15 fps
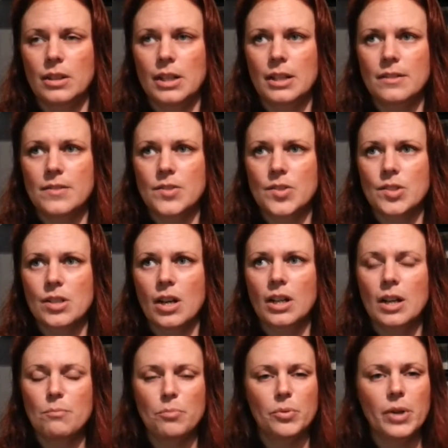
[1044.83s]
it's
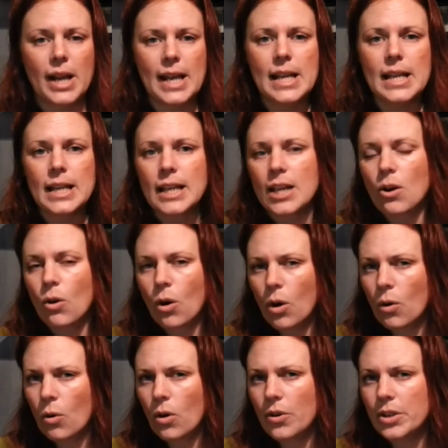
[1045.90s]
gonna break,
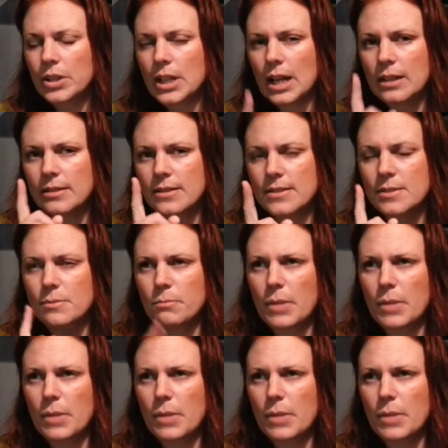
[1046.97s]
or not